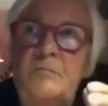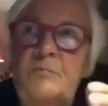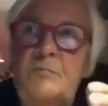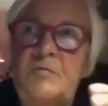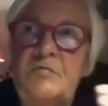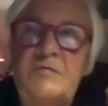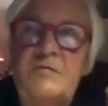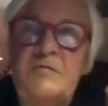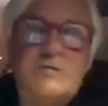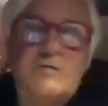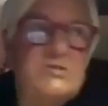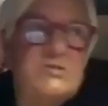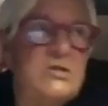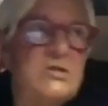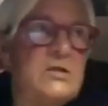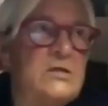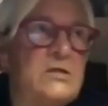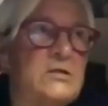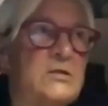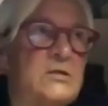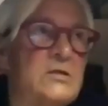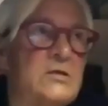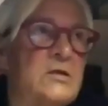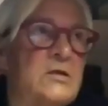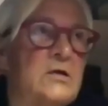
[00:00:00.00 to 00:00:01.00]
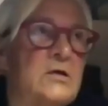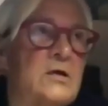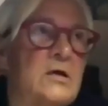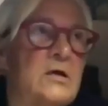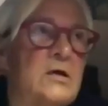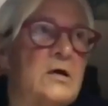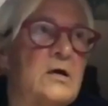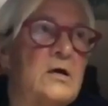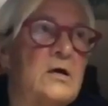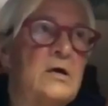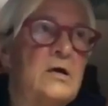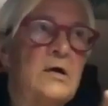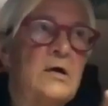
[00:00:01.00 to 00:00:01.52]
professional
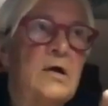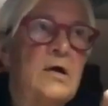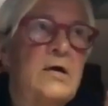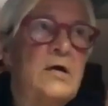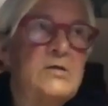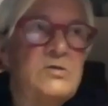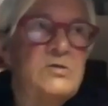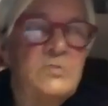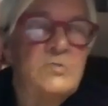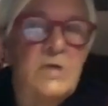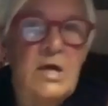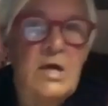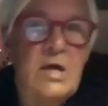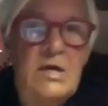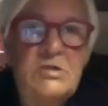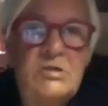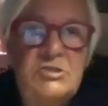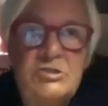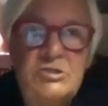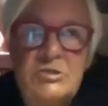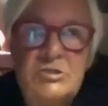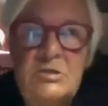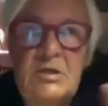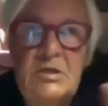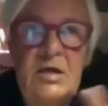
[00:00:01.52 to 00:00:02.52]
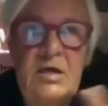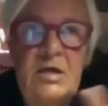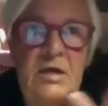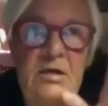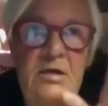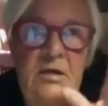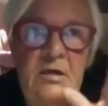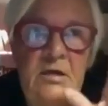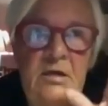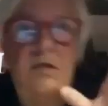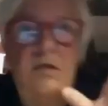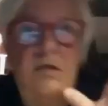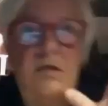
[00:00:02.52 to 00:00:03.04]
education
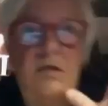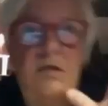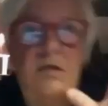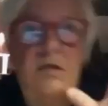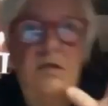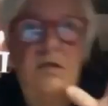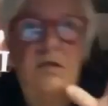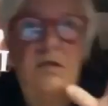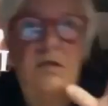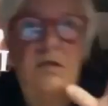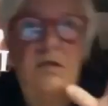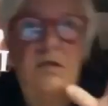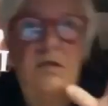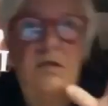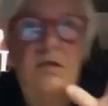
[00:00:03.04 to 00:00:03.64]
in a